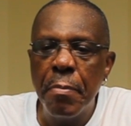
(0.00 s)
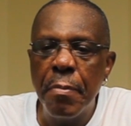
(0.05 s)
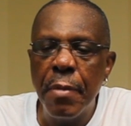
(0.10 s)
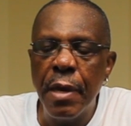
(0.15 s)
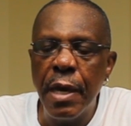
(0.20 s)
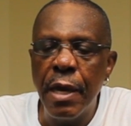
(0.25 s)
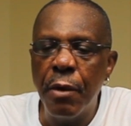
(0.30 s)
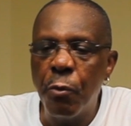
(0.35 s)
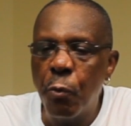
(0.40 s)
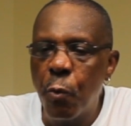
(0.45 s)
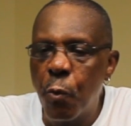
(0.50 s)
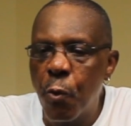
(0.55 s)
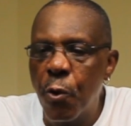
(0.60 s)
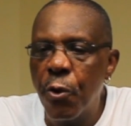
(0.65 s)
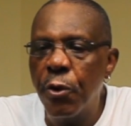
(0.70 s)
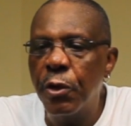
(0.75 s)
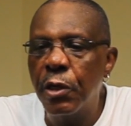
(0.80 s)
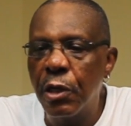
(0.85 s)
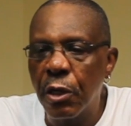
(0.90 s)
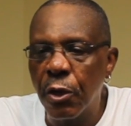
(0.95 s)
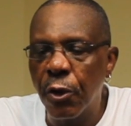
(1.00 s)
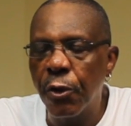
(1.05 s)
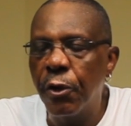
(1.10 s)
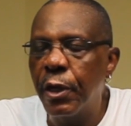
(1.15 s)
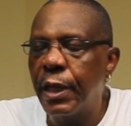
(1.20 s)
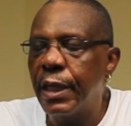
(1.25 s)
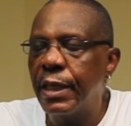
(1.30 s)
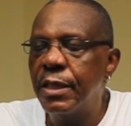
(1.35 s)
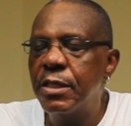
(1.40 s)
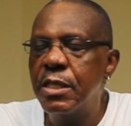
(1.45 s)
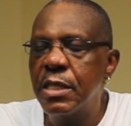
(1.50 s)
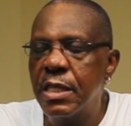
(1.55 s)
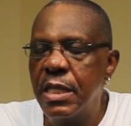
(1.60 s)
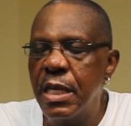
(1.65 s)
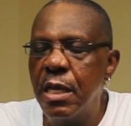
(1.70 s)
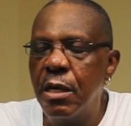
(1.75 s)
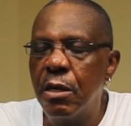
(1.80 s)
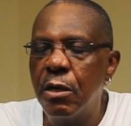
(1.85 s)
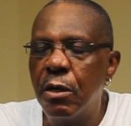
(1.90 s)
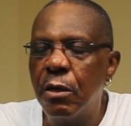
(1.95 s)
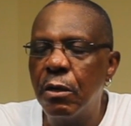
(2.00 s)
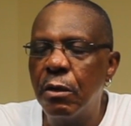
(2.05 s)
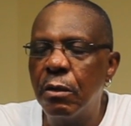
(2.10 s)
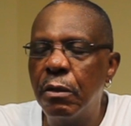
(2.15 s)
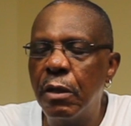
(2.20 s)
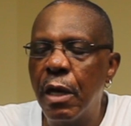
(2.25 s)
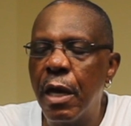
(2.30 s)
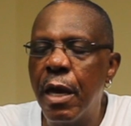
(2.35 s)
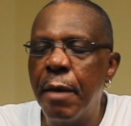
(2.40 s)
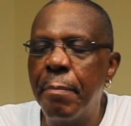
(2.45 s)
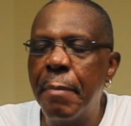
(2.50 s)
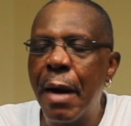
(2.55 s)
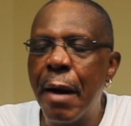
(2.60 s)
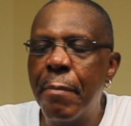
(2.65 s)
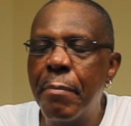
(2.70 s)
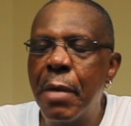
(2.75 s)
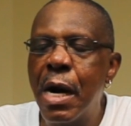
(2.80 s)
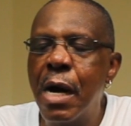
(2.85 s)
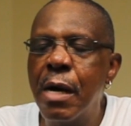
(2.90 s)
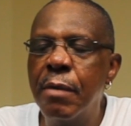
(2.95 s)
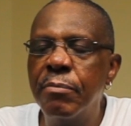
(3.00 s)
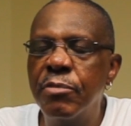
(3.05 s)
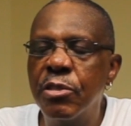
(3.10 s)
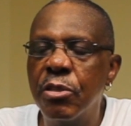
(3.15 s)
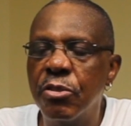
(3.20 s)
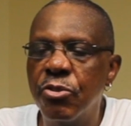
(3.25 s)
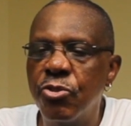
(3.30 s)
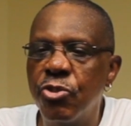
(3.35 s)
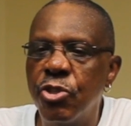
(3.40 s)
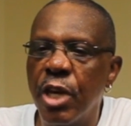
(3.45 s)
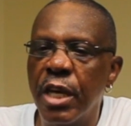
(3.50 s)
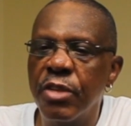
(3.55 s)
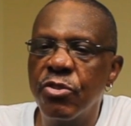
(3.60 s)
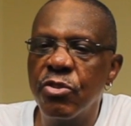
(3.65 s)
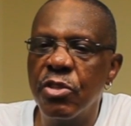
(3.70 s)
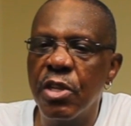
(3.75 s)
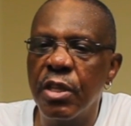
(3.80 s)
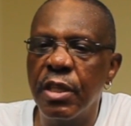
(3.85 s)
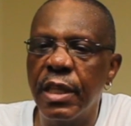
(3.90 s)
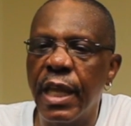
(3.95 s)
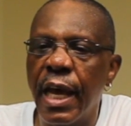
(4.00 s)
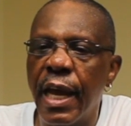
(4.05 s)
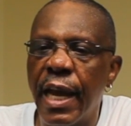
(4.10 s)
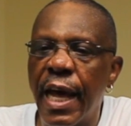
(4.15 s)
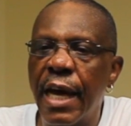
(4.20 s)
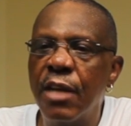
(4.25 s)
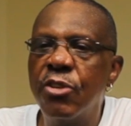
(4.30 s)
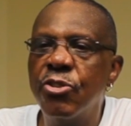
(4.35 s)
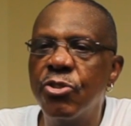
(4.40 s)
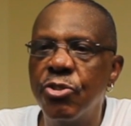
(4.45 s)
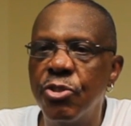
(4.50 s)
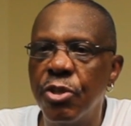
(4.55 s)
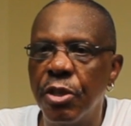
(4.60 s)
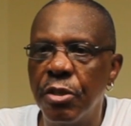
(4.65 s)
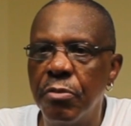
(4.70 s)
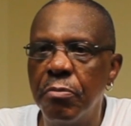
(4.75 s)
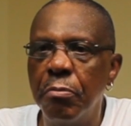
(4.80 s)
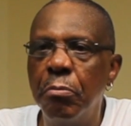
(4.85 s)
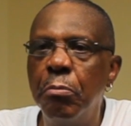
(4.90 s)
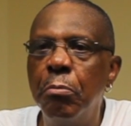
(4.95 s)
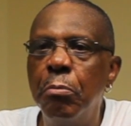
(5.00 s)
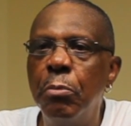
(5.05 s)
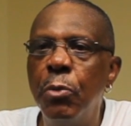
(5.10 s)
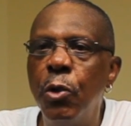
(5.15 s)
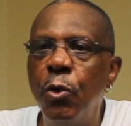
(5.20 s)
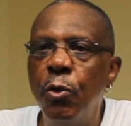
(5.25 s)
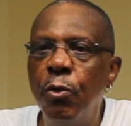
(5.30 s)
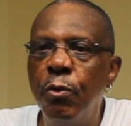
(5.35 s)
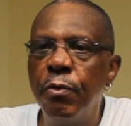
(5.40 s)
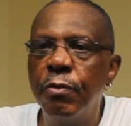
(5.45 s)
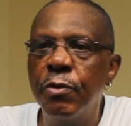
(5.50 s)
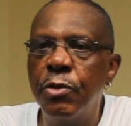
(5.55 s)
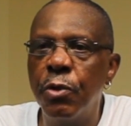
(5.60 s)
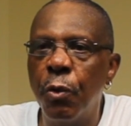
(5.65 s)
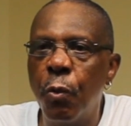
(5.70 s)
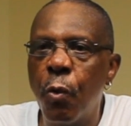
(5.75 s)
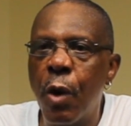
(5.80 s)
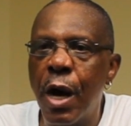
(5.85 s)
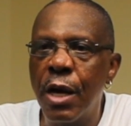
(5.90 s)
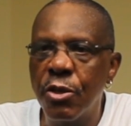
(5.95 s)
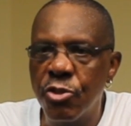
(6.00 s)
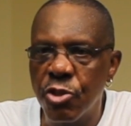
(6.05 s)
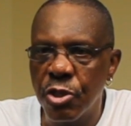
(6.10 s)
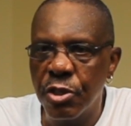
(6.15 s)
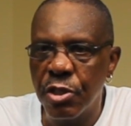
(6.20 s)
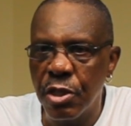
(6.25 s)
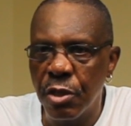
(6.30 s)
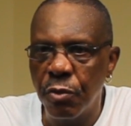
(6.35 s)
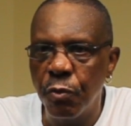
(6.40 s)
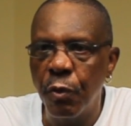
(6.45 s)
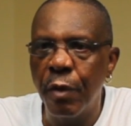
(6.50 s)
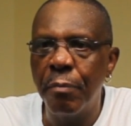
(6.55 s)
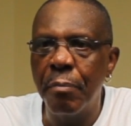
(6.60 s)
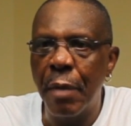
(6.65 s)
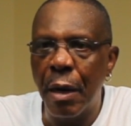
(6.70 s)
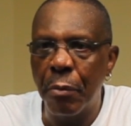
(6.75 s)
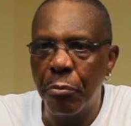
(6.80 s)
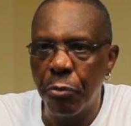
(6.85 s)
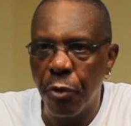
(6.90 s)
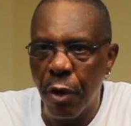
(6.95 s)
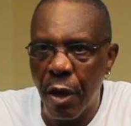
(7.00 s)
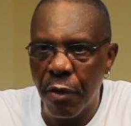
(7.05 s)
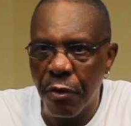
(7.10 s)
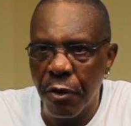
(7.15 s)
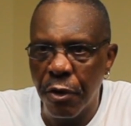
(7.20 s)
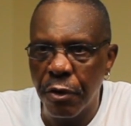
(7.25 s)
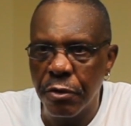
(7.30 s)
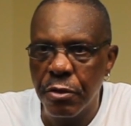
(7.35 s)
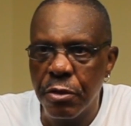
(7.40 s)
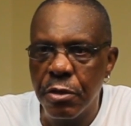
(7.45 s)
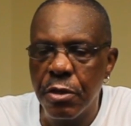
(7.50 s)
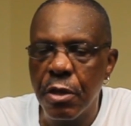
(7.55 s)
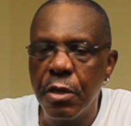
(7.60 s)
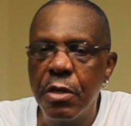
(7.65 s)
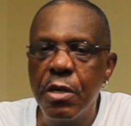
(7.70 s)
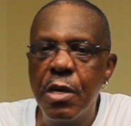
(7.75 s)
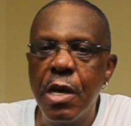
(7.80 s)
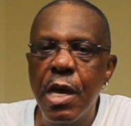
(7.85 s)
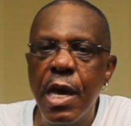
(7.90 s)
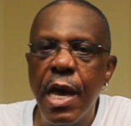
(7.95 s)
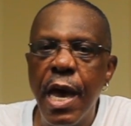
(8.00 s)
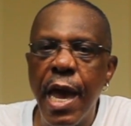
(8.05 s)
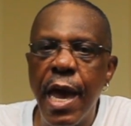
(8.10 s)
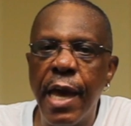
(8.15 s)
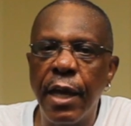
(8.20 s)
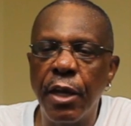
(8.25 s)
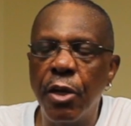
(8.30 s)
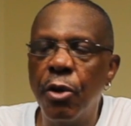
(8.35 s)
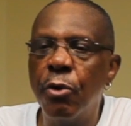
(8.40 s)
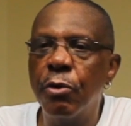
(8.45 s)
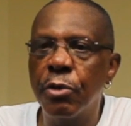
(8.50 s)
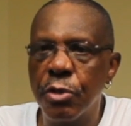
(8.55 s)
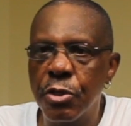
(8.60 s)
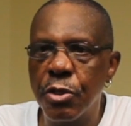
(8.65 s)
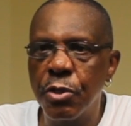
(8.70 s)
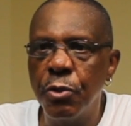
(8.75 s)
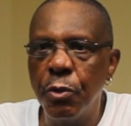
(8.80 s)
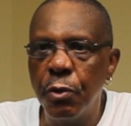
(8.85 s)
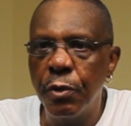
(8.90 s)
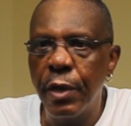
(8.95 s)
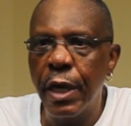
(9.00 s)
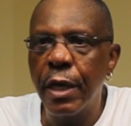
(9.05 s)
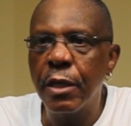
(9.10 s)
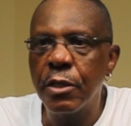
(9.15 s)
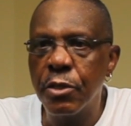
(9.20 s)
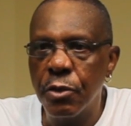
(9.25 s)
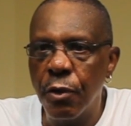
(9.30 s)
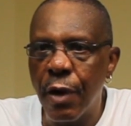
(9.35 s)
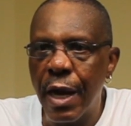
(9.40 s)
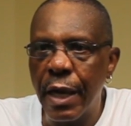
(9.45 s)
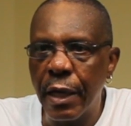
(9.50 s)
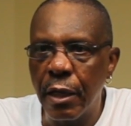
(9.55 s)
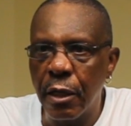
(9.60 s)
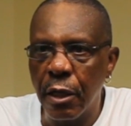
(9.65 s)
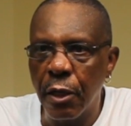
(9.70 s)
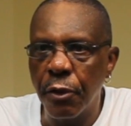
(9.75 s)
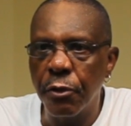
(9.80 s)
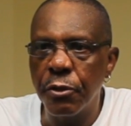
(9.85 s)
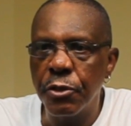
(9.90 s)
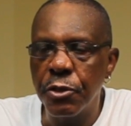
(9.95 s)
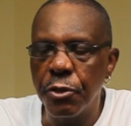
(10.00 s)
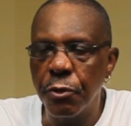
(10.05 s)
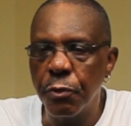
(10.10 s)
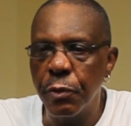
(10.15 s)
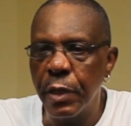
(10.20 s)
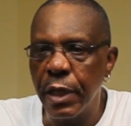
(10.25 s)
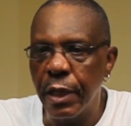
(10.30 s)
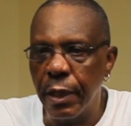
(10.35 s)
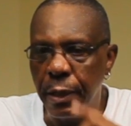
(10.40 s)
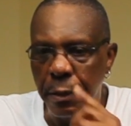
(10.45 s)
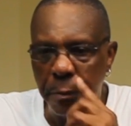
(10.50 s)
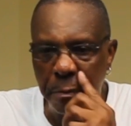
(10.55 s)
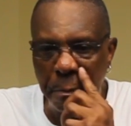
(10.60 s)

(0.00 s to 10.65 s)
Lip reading: and weren't learning still, and my mom suggested that I should move to Washington with my brothers and go to school there so I could learn to read.